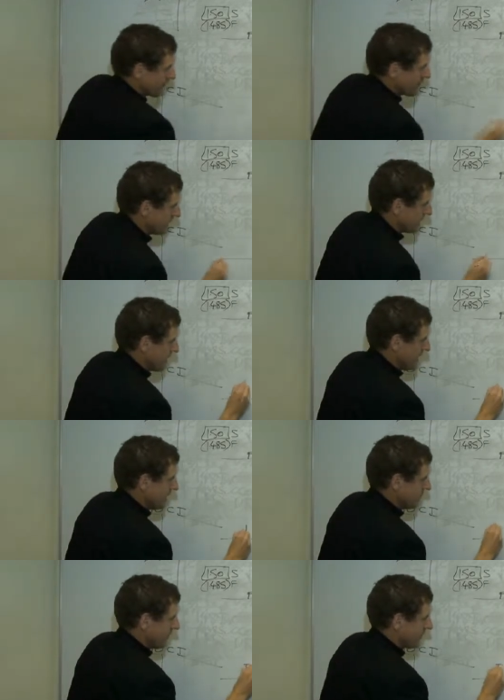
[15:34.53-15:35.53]
we've got
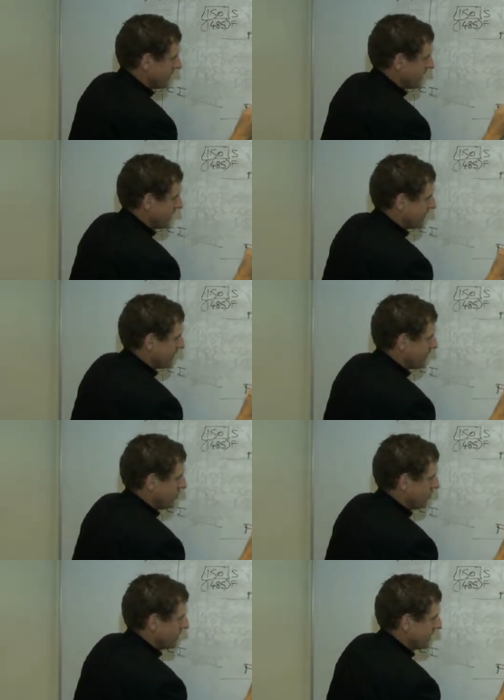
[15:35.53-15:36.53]
a
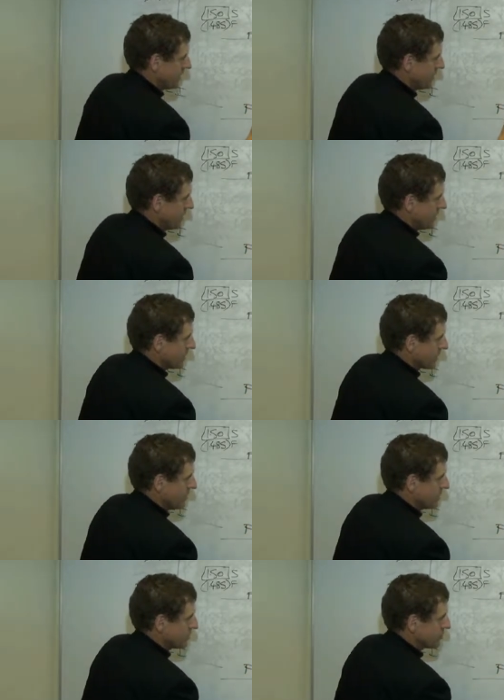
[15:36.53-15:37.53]
forward
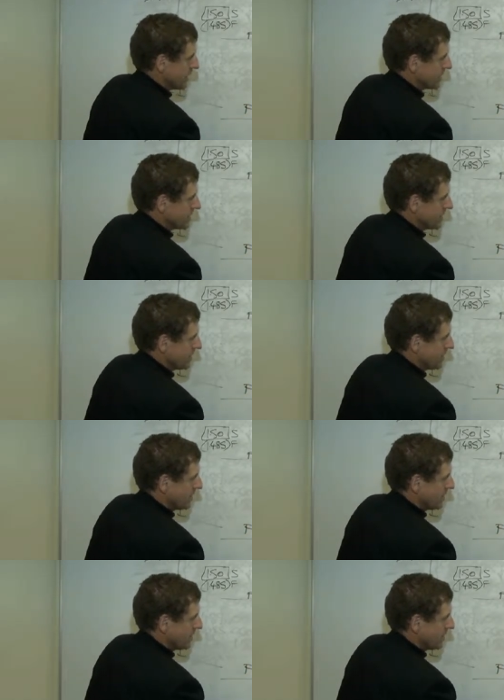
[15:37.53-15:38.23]
contract